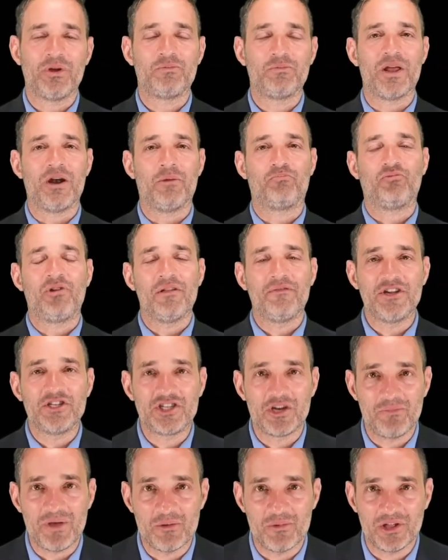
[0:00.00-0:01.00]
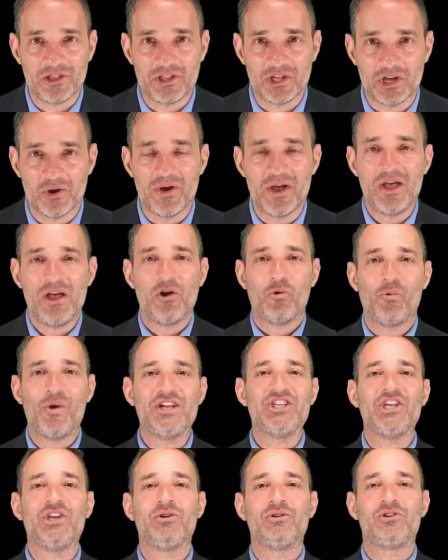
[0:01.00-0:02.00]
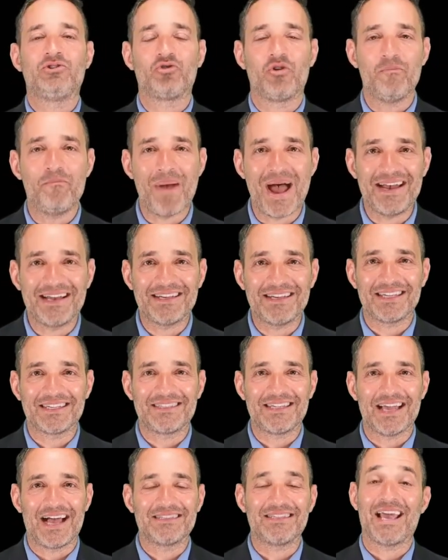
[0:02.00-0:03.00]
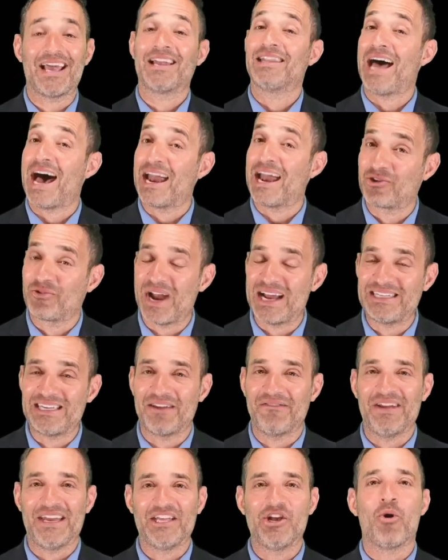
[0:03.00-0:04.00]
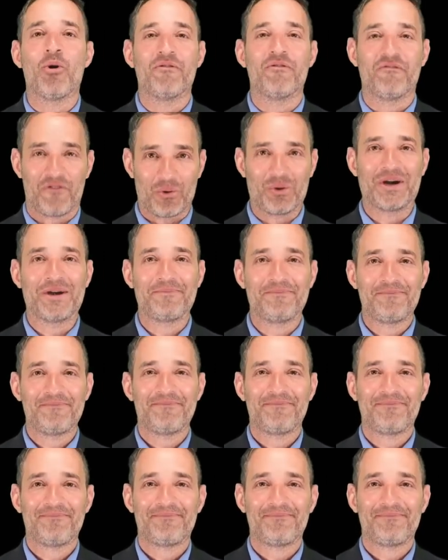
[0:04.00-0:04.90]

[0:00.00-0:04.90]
It's been a privilege to be with you, wishing you tremendous success and a lot of creativity going forward.